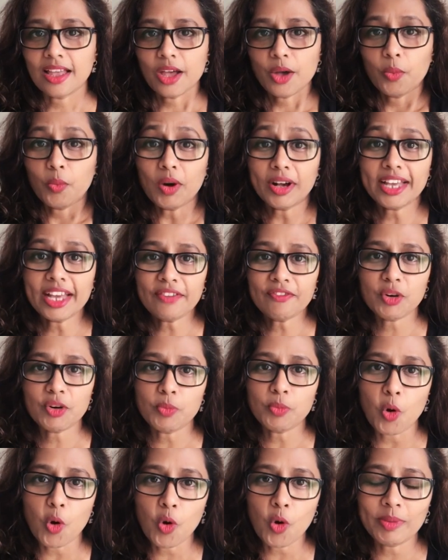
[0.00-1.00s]
Working from
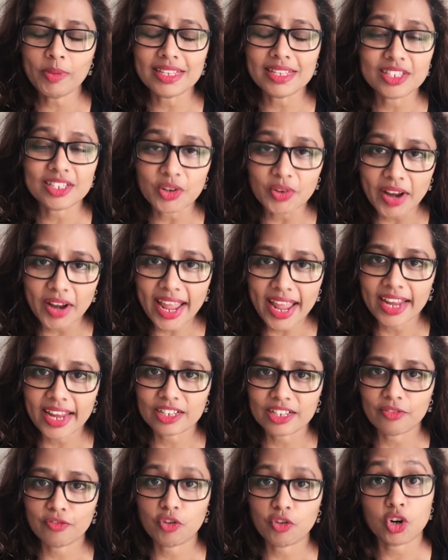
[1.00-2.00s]
home is
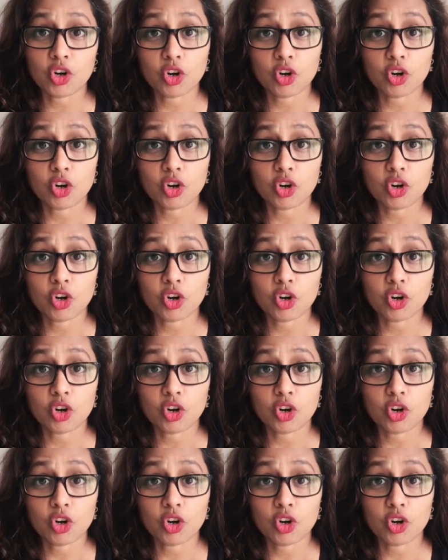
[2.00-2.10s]
great for a